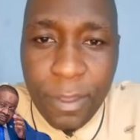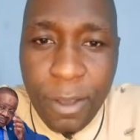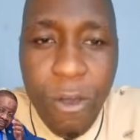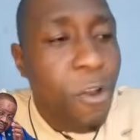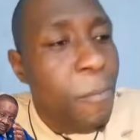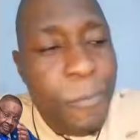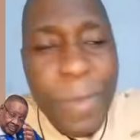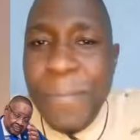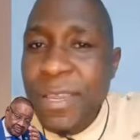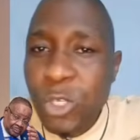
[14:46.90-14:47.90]
Or
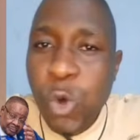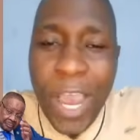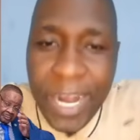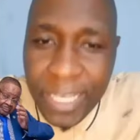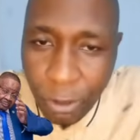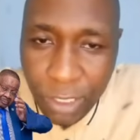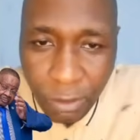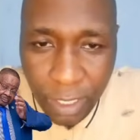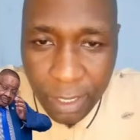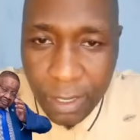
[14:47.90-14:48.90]
maybe
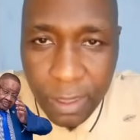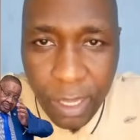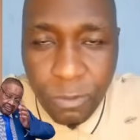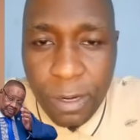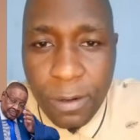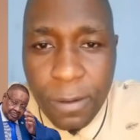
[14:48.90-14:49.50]
200,000, that one.